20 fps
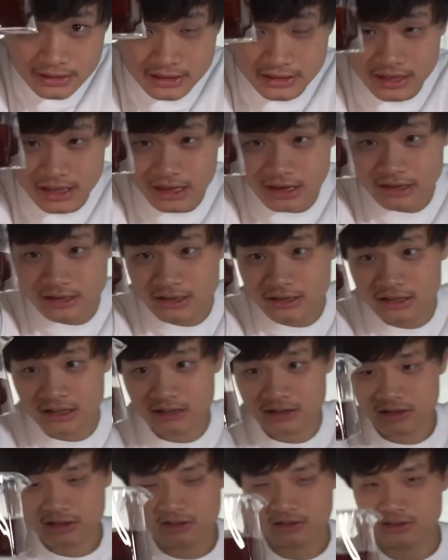getting a
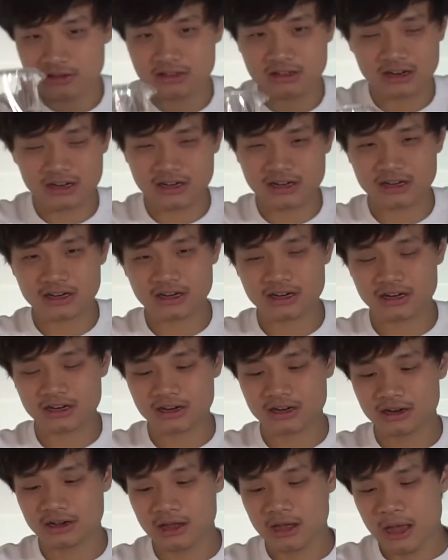little
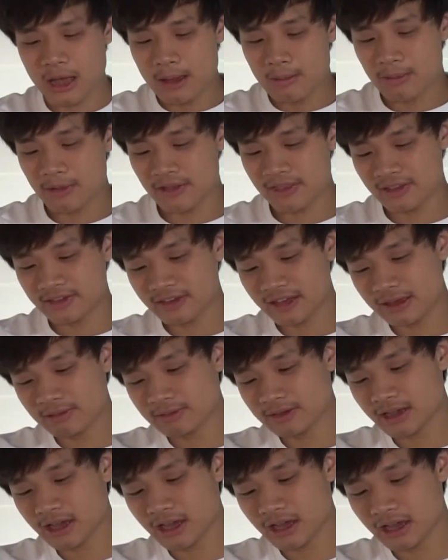darker, but at the same
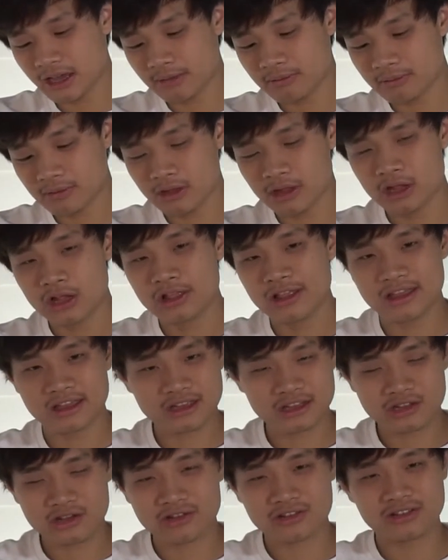time, like
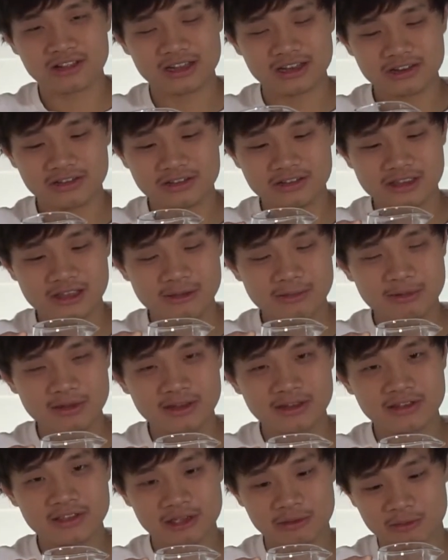in those later
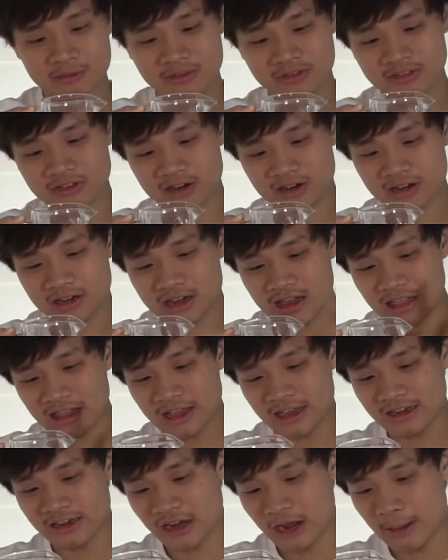steepings, it was starting to
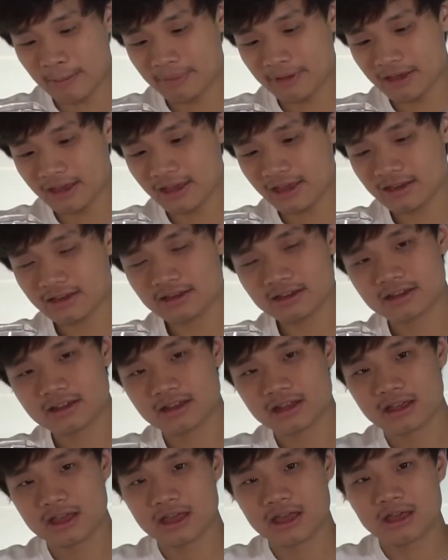line up again
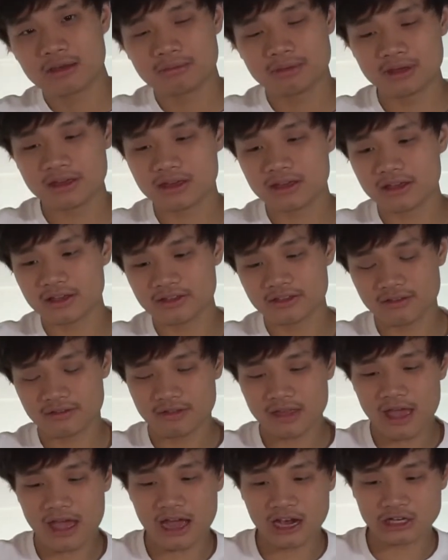because of
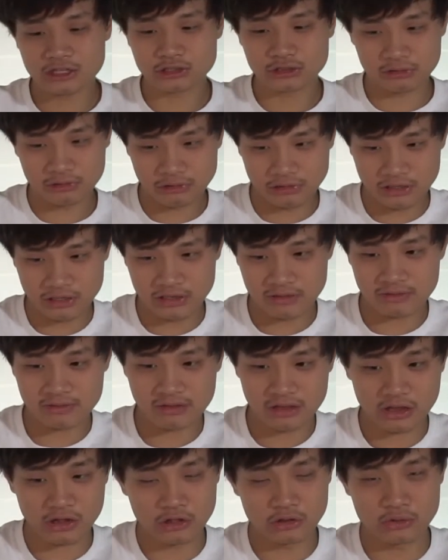the actual leaves
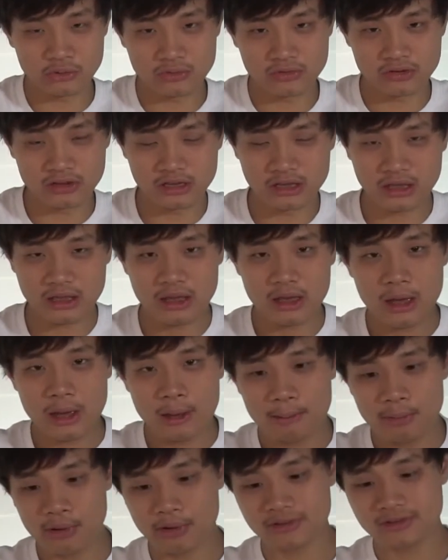like losing
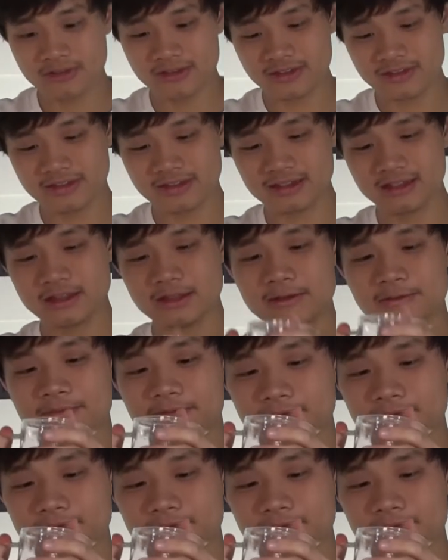potency.